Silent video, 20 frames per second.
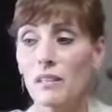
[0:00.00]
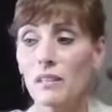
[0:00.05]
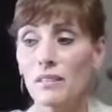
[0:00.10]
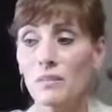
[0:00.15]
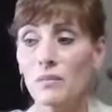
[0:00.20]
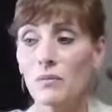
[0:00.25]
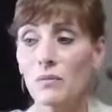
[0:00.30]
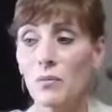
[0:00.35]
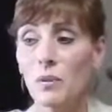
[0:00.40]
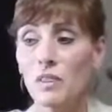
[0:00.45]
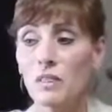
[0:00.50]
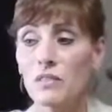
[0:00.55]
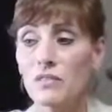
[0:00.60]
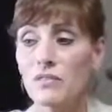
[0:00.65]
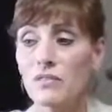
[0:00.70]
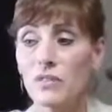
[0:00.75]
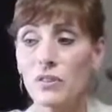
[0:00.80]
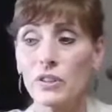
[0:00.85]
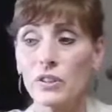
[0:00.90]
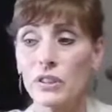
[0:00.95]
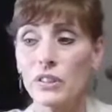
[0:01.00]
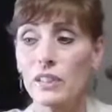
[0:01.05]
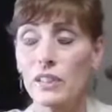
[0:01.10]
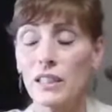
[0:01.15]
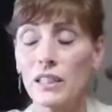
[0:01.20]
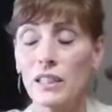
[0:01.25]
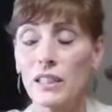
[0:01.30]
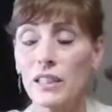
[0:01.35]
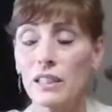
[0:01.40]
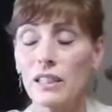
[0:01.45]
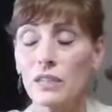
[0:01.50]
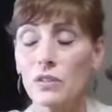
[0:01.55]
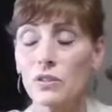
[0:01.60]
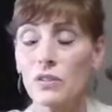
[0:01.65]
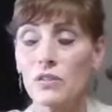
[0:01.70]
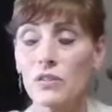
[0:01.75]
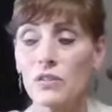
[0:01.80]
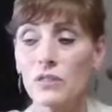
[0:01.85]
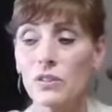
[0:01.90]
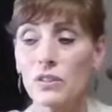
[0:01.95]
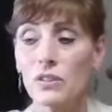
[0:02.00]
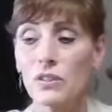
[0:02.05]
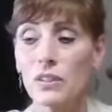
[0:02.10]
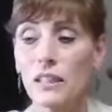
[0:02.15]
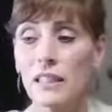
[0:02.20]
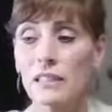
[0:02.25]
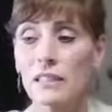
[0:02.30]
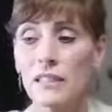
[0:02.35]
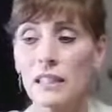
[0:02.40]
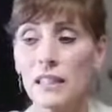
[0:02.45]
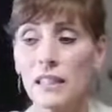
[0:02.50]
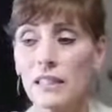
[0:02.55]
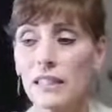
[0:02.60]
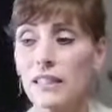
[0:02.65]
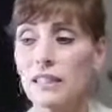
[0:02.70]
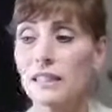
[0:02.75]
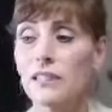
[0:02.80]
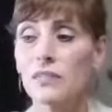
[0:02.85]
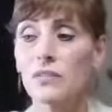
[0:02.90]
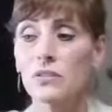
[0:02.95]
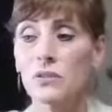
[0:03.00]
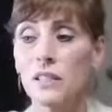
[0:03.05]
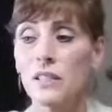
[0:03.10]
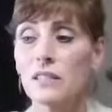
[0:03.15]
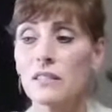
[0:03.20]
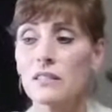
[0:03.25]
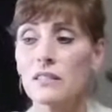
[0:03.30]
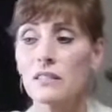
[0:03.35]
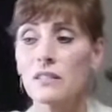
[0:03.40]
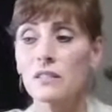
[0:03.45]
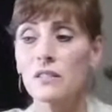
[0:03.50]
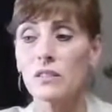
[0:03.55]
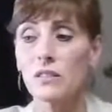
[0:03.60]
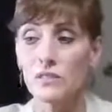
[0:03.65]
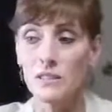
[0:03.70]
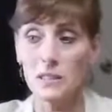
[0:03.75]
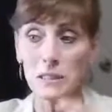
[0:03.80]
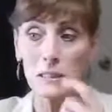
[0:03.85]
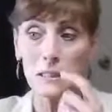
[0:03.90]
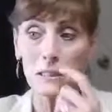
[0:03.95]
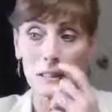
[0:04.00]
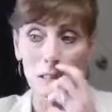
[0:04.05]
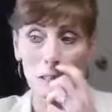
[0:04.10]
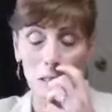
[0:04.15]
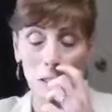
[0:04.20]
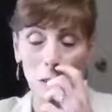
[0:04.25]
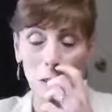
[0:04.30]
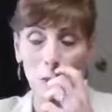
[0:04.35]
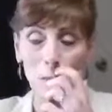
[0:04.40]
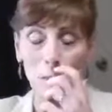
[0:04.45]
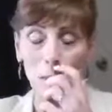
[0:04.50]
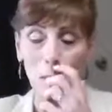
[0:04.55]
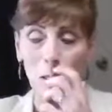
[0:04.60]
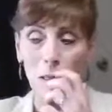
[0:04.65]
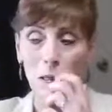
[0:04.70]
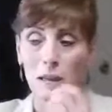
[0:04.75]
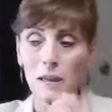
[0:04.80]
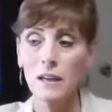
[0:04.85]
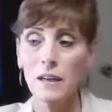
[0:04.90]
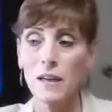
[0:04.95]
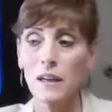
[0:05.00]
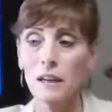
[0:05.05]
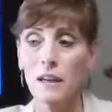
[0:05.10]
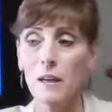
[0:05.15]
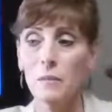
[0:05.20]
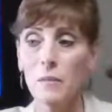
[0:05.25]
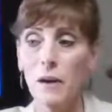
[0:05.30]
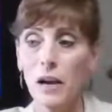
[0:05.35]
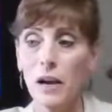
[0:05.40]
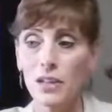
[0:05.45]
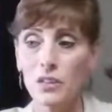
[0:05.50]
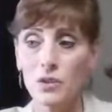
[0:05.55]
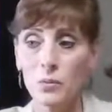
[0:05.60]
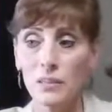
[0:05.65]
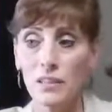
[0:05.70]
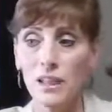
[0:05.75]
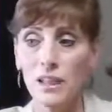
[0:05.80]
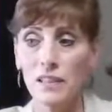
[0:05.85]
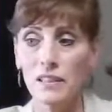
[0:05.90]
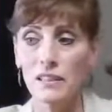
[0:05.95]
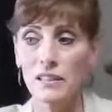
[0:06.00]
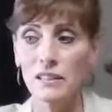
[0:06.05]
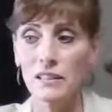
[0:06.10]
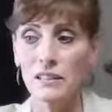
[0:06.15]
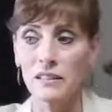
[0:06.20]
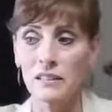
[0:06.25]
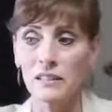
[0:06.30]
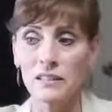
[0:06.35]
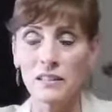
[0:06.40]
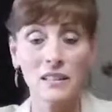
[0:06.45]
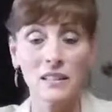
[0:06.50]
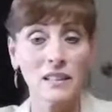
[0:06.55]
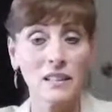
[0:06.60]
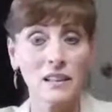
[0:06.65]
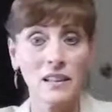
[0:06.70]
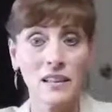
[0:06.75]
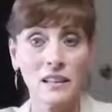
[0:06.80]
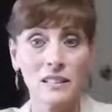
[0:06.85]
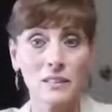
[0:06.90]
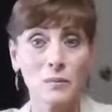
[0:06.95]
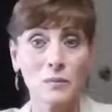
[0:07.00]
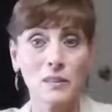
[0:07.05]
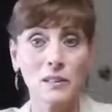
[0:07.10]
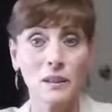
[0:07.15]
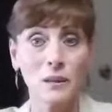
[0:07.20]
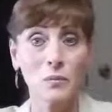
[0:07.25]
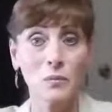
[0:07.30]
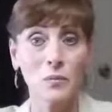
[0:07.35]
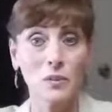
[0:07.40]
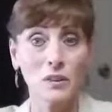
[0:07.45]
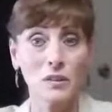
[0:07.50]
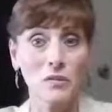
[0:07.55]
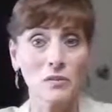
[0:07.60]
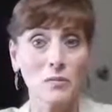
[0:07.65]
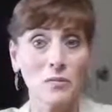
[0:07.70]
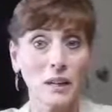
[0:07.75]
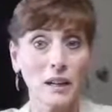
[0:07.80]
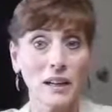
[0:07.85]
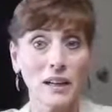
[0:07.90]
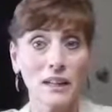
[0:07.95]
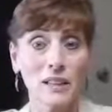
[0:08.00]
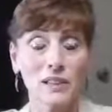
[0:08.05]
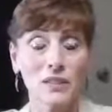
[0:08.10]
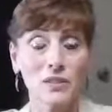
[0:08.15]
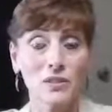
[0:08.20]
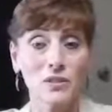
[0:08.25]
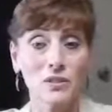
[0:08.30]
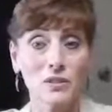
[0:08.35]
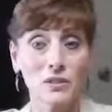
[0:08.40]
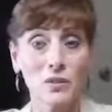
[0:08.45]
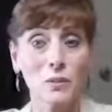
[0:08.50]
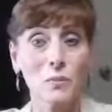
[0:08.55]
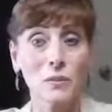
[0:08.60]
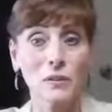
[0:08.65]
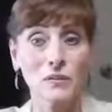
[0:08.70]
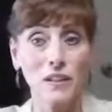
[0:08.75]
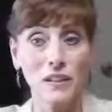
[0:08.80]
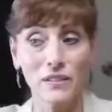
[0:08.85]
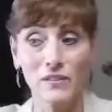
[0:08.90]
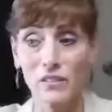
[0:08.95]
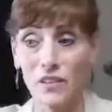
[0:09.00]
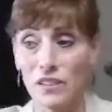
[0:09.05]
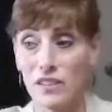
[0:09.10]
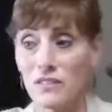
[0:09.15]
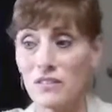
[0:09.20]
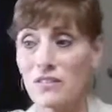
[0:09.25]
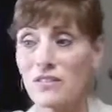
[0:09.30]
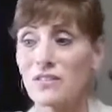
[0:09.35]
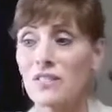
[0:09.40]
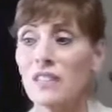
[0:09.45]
ones for uh, I use for anxiety, stress, nervousness, sleep. Um, ashwagandha has become one of my super favorites.